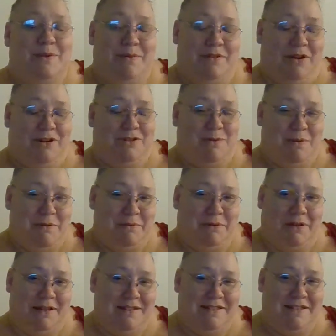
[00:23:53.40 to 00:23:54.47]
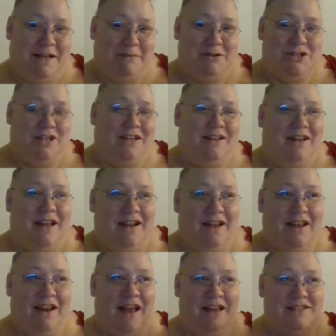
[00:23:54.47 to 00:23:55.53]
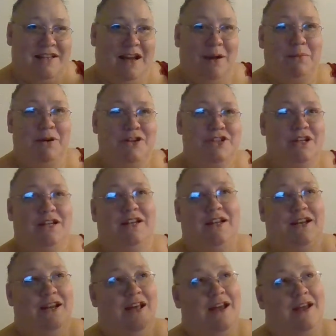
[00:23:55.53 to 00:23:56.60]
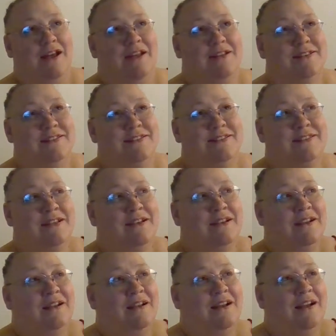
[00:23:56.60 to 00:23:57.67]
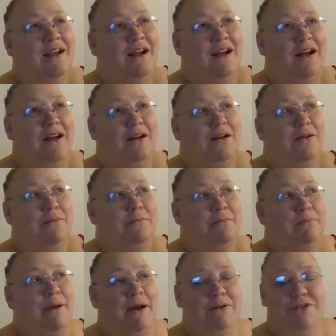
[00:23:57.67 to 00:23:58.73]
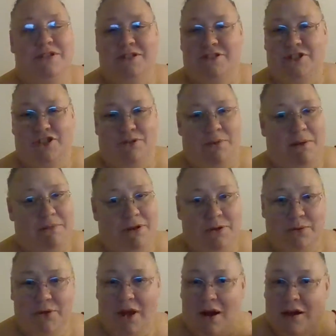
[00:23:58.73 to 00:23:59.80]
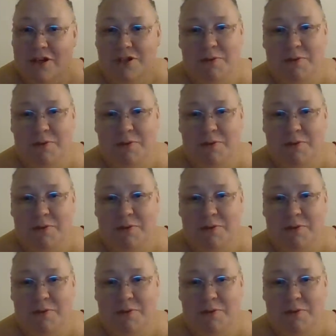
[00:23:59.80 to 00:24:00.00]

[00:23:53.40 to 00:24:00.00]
our swimming pool has a snack machine and it has a hairbrush in it and it has pouches. She bought me a new lock.